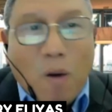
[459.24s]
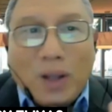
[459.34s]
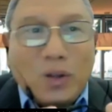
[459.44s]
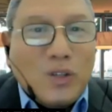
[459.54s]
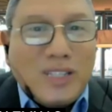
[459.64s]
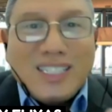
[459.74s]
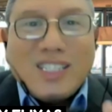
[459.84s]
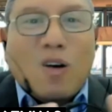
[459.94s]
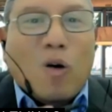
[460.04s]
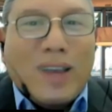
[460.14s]
When you
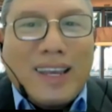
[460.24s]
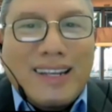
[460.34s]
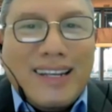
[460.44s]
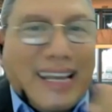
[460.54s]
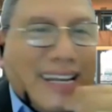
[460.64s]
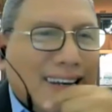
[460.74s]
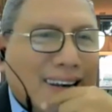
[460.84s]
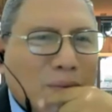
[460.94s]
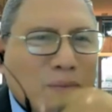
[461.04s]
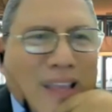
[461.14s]
just go in
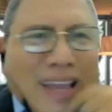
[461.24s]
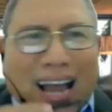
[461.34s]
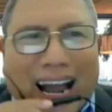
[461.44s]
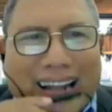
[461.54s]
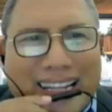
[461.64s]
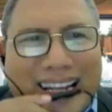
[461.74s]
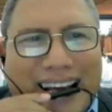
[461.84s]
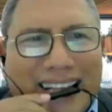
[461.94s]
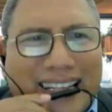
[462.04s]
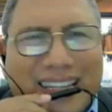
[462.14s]
and, I think
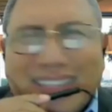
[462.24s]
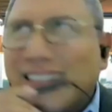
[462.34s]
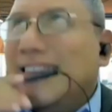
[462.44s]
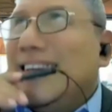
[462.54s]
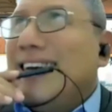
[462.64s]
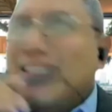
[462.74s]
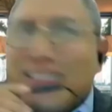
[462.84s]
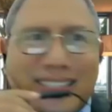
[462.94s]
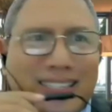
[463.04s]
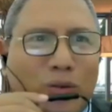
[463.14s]
the
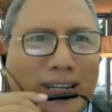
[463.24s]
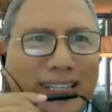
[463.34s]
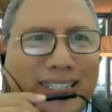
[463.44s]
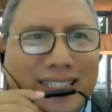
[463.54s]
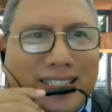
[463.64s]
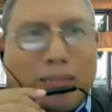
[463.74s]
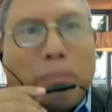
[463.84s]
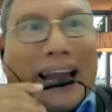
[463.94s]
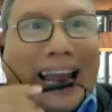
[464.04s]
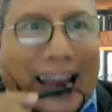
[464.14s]
Indonesian word is
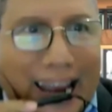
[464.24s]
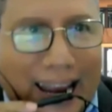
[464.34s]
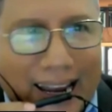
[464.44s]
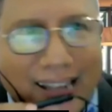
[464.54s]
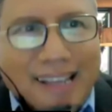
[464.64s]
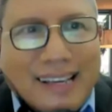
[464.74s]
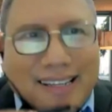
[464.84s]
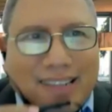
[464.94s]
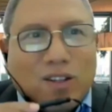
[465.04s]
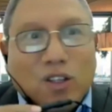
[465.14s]
jebleh.
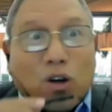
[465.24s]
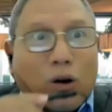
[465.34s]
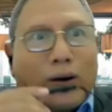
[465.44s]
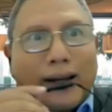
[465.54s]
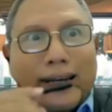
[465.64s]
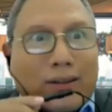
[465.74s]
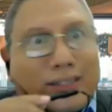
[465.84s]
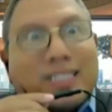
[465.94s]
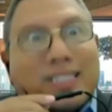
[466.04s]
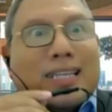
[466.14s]
You know, you go in and you
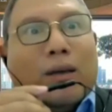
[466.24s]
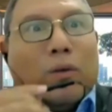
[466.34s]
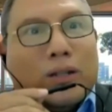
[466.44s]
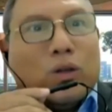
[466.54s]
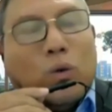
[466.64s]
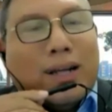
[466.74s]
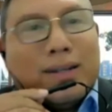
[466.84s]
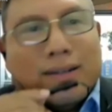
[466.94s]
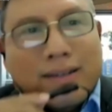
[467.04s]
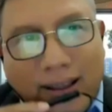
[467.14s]
just say what you
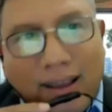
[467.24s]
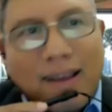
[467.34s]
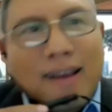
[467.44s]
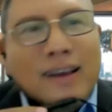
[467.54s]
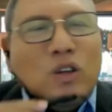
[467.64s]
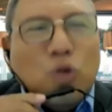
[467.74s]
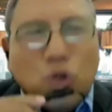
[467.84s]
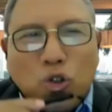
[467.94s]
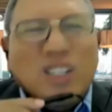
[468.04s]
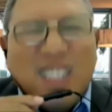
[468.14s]
want. You
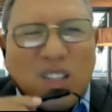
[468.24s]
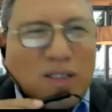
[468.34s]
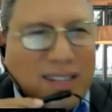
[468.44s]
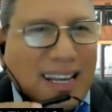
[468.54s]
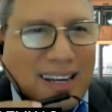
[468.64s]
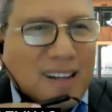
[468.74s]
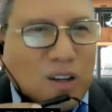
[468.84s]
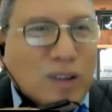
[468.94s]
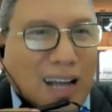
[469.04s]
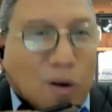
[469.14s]
usually don't get a
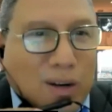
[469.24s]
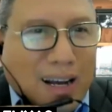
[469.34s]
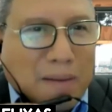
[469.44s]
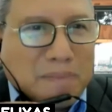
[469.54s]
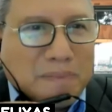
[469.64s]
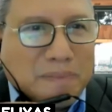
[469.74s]
good outcome.